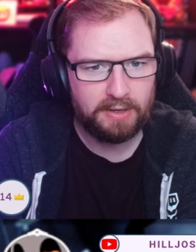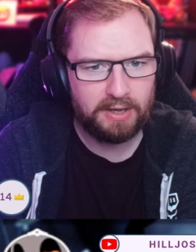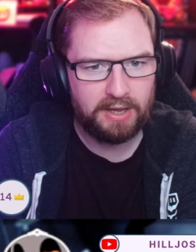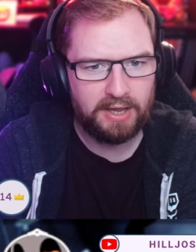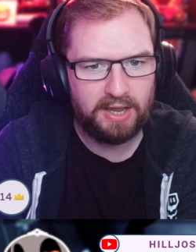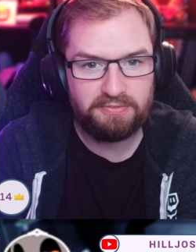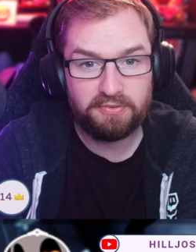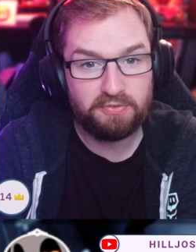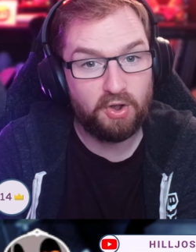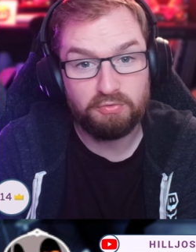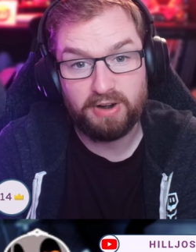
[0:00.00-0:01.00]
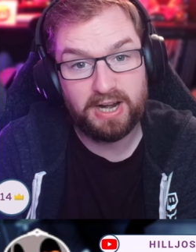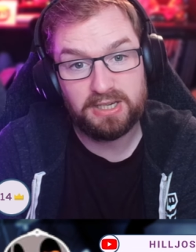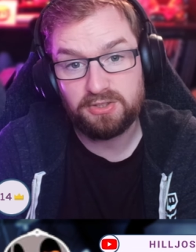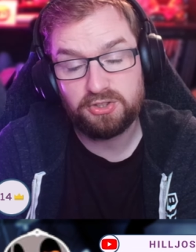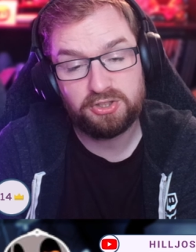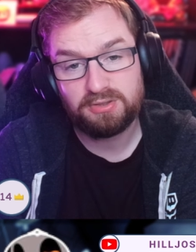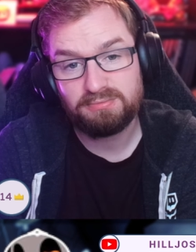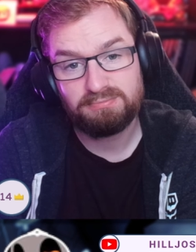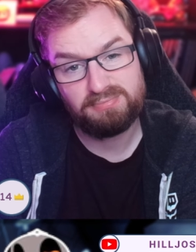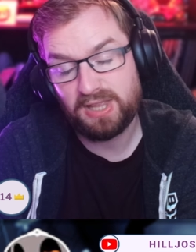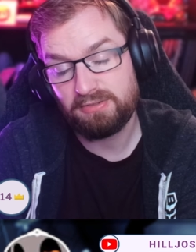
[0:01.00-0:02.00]
If you've got range,
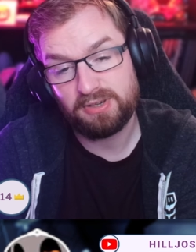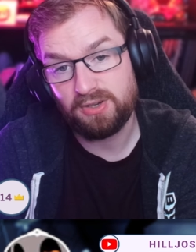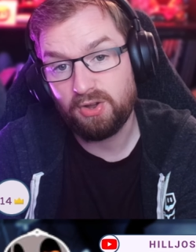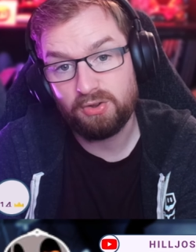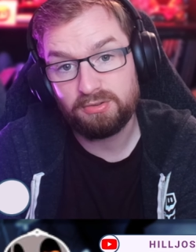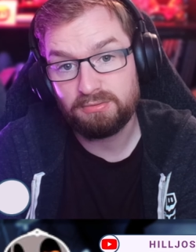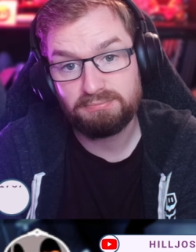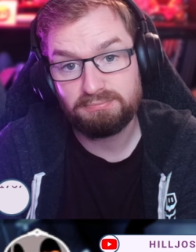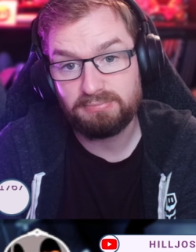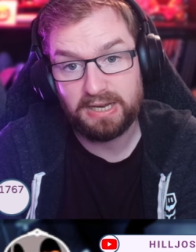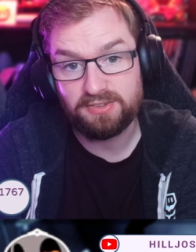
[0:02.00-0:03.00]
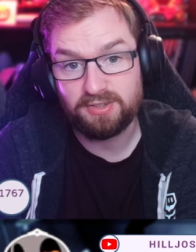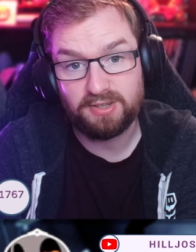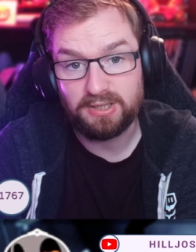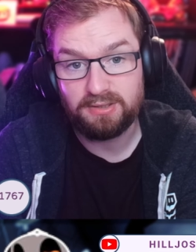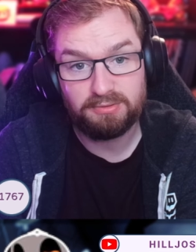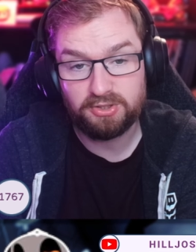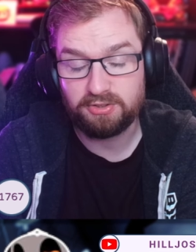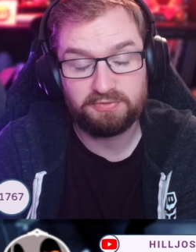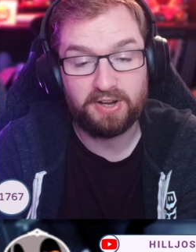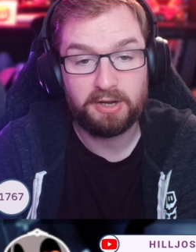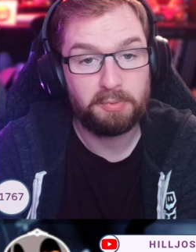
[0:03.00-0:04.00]
they're a non-entity. You just
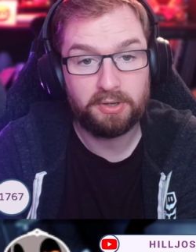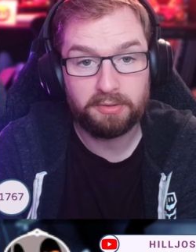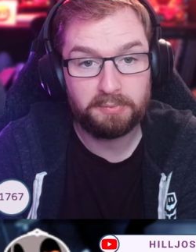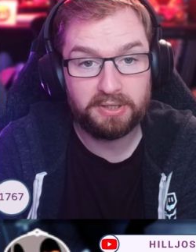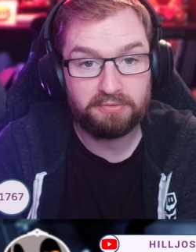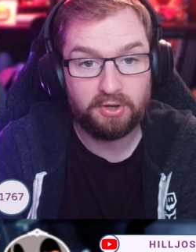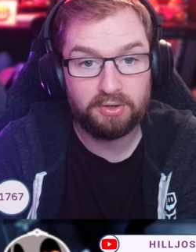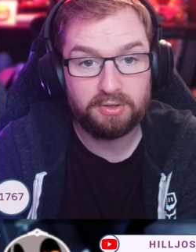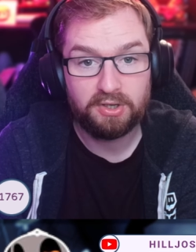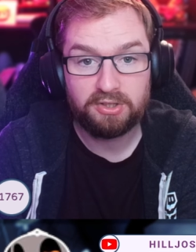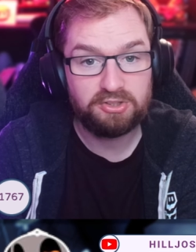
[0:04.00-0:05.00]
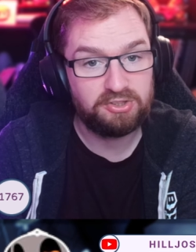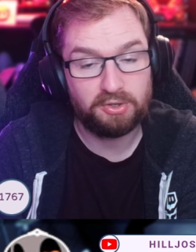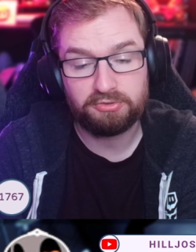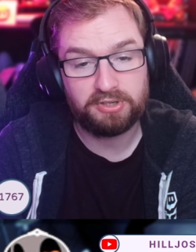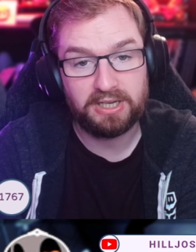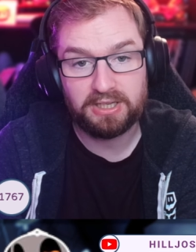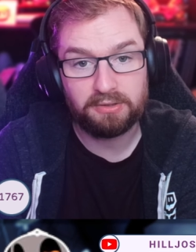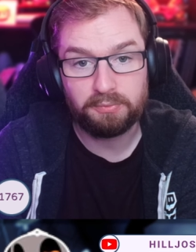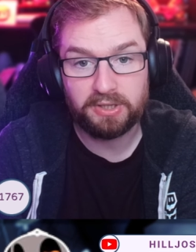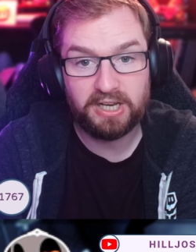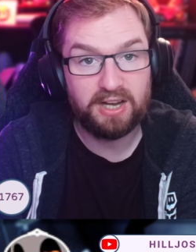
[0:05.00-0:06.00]
fireball them and they've gone. Just don't try and kill them
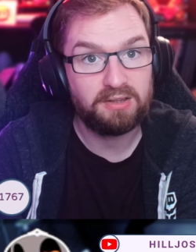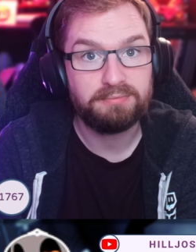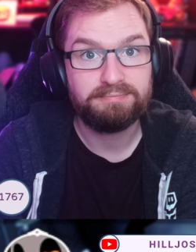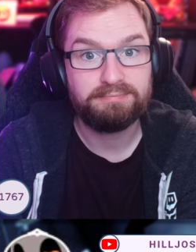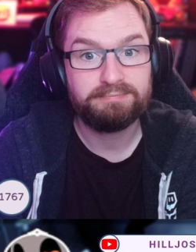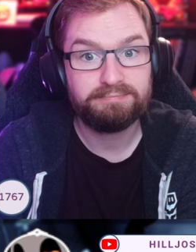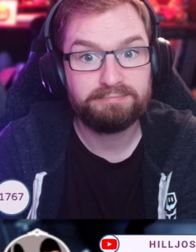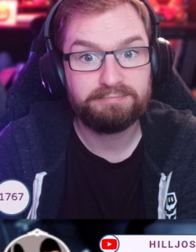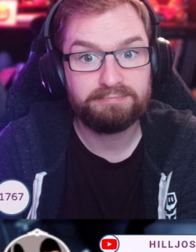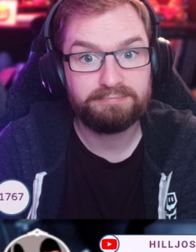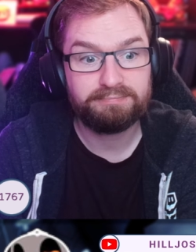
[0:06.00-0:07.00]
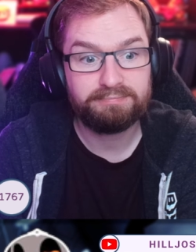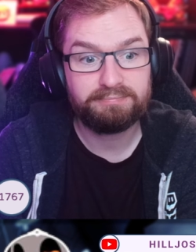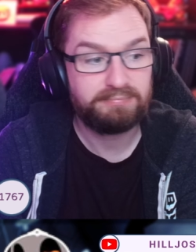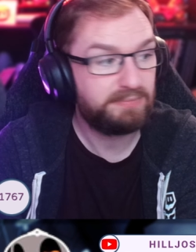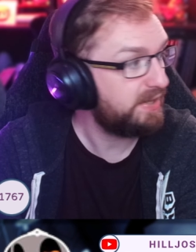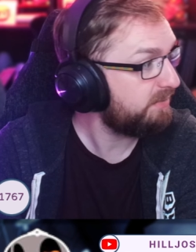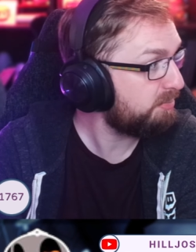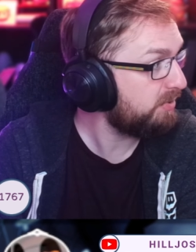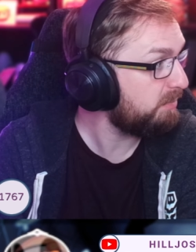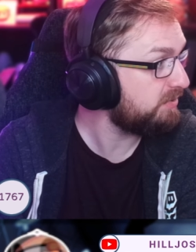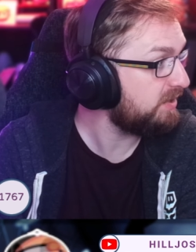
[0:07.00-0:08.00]
with a nail. That's
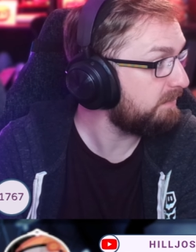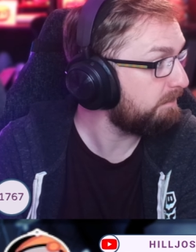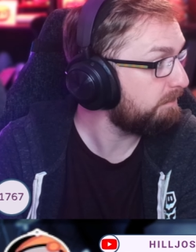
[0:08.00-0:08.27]
pretty much it.